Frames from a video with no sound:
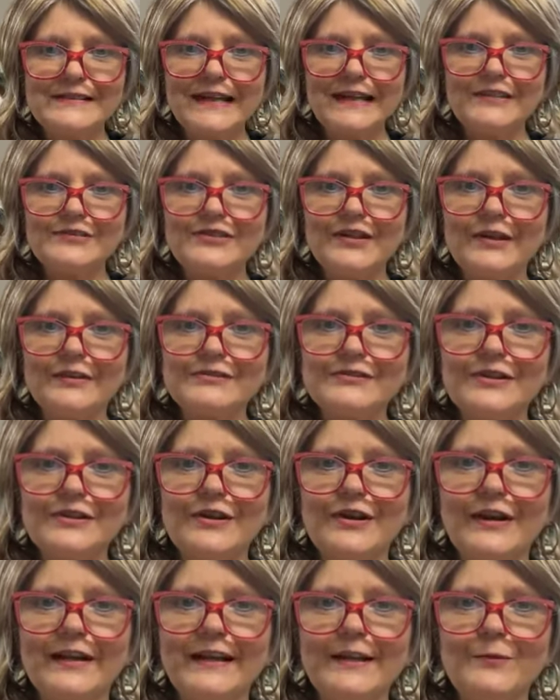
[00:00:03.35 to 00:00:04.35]
Edge Hair
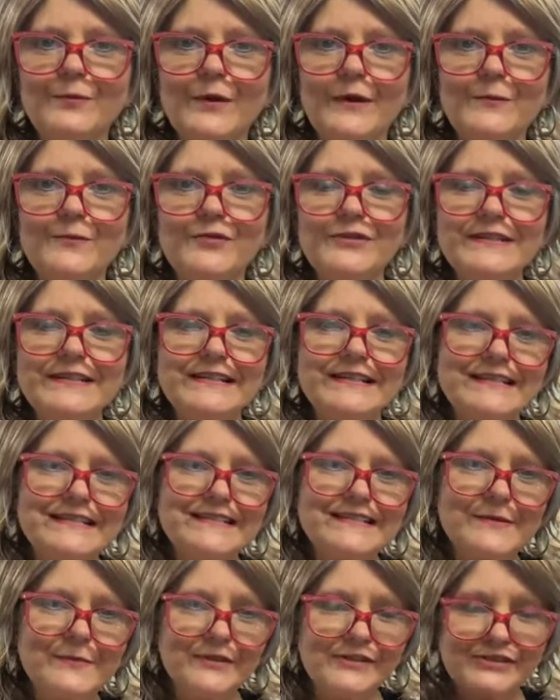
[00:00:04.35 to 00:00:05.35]
Salon and Wig Boutique in
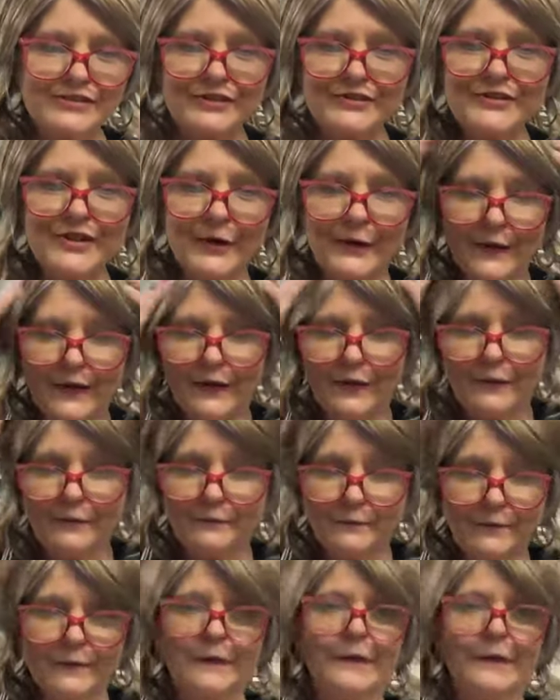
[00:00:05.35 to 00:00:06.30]
Timmins, Ontario.